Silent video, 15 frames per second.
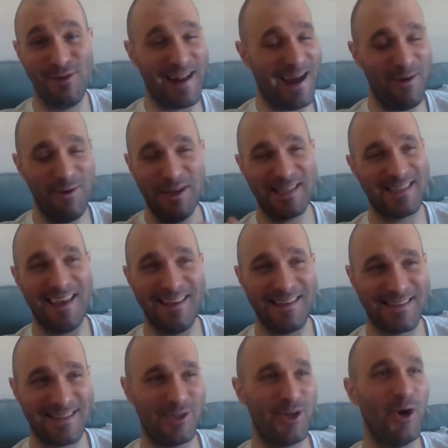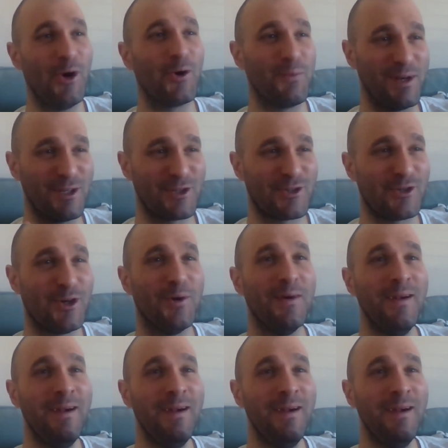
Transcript: and I always say this as a joke, but it's true.